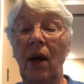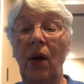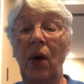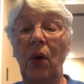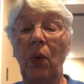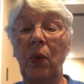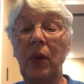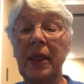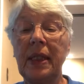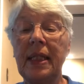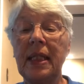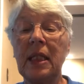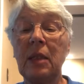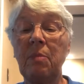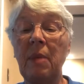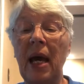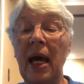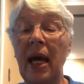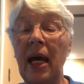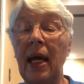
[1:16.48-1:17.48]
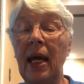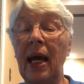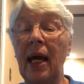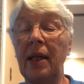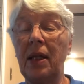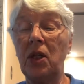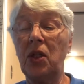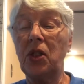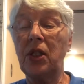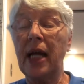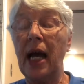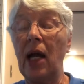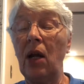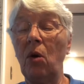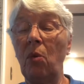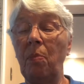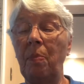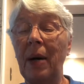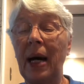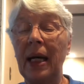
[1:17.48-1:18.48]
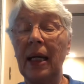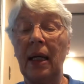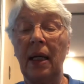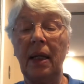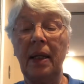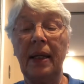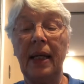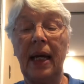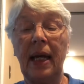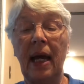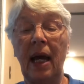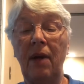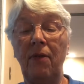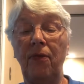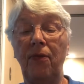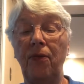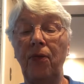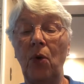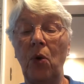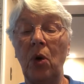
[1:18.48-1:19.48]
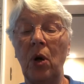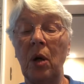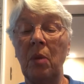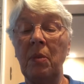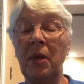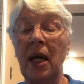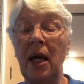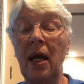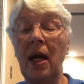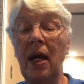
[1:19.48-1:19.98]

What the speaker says: with dismay at the shallow puddle that had formed